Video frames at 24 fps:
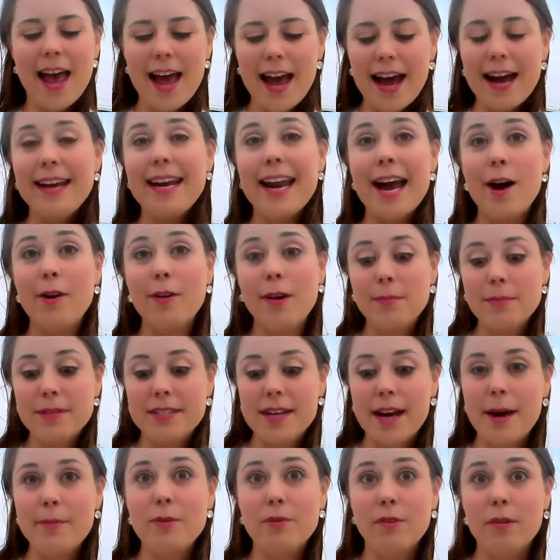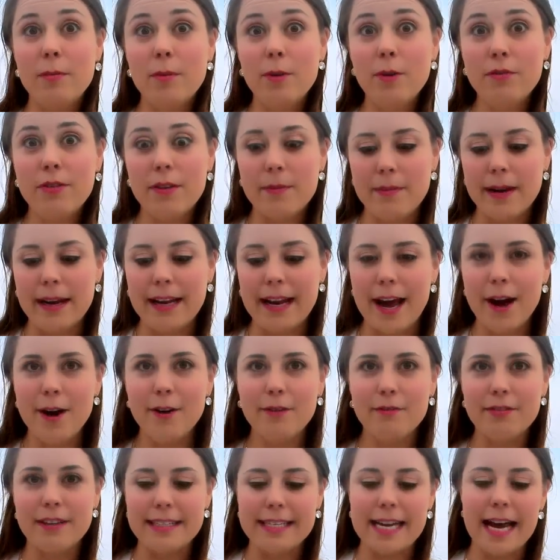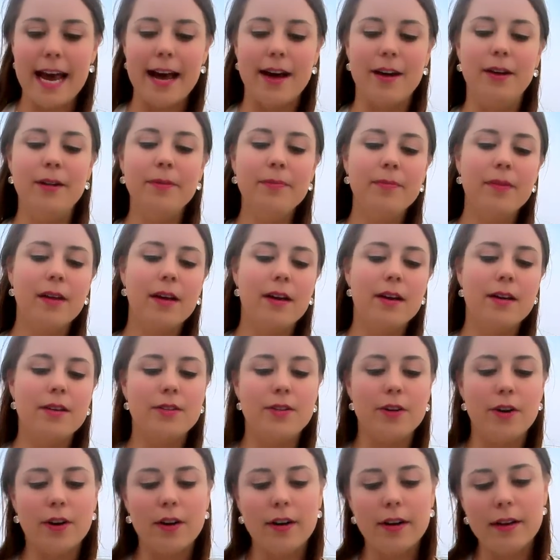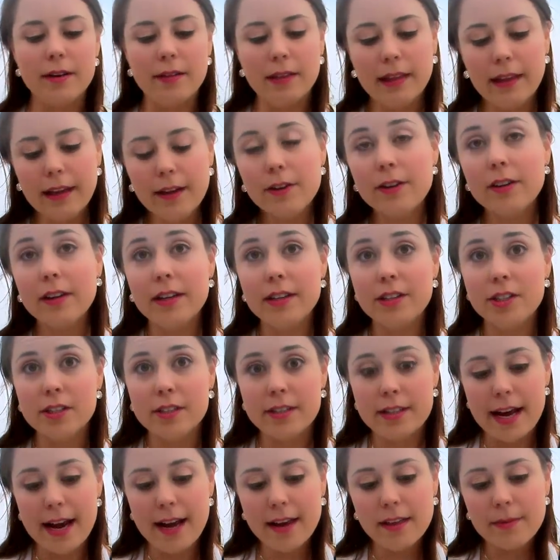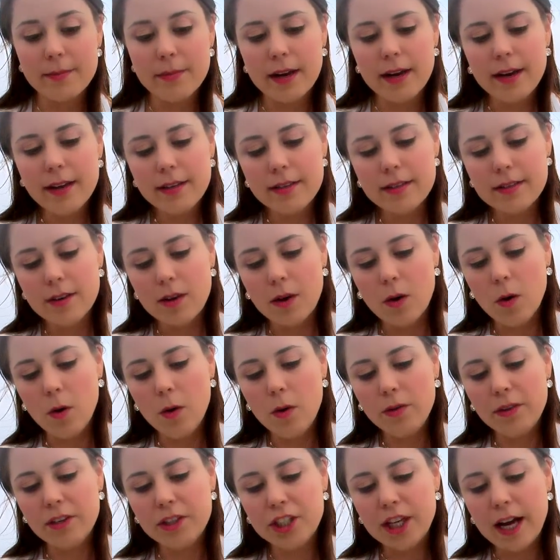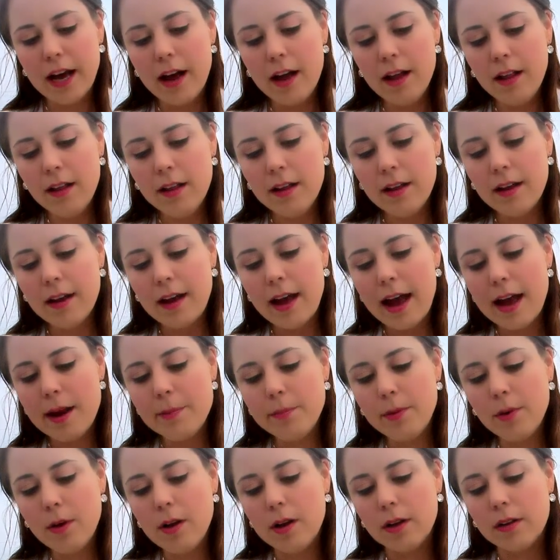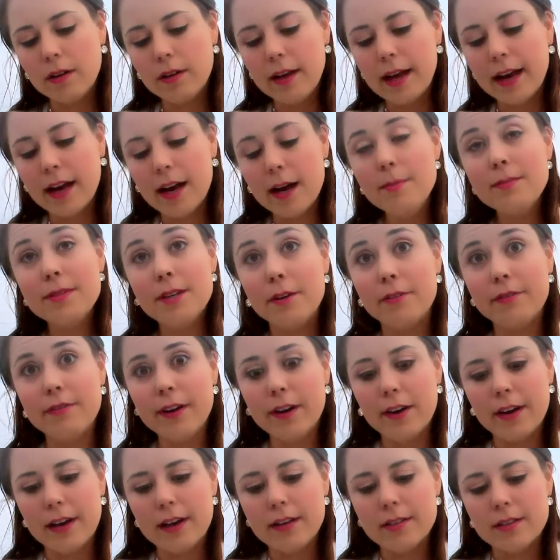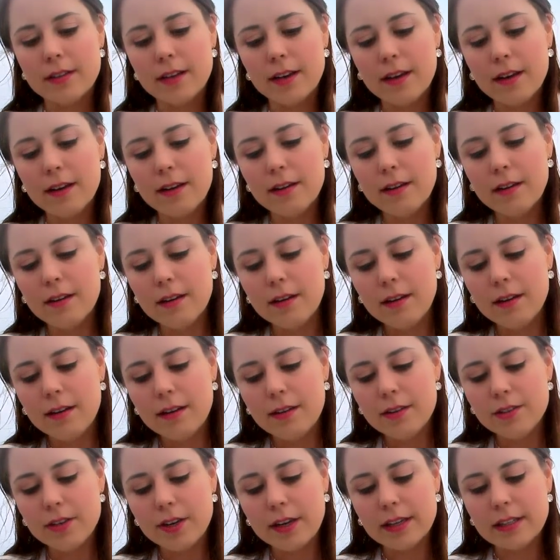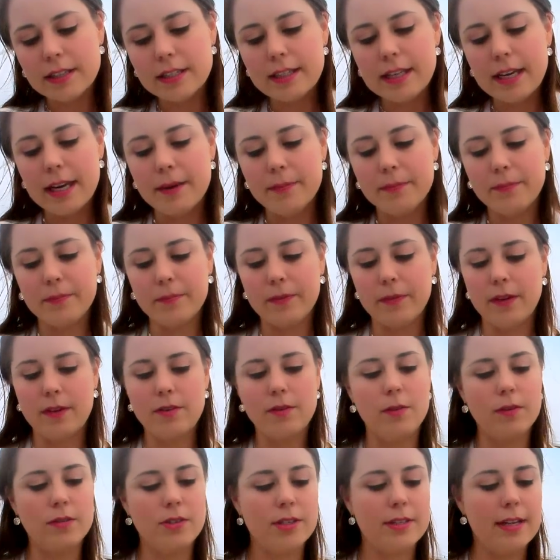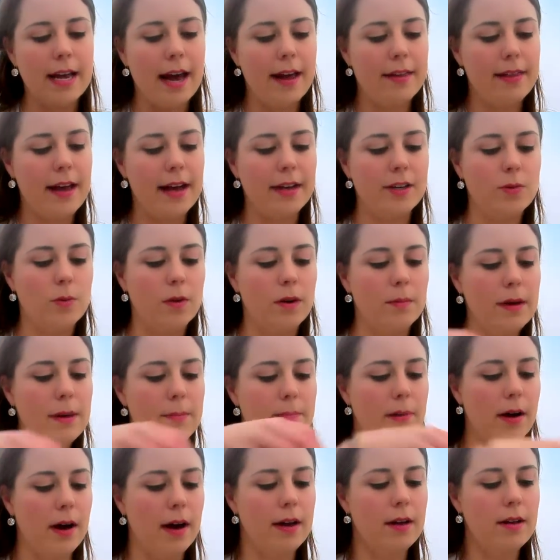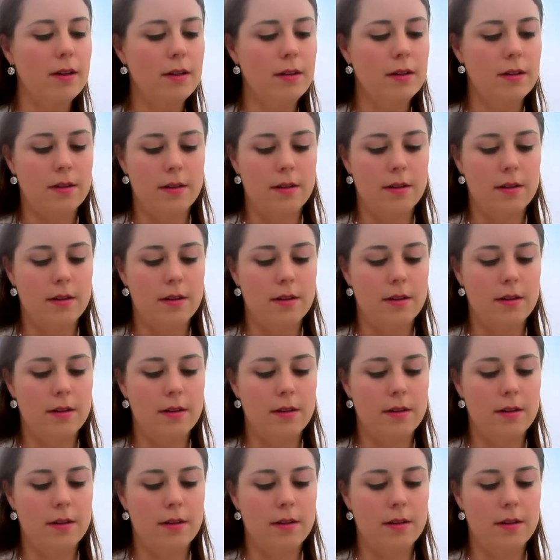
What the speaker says: And now comes time to remove the meat out of the tail. You're gonna literally just take the meat, hold the shell, and pull. It comes out very easily. See, add that to our meat pile.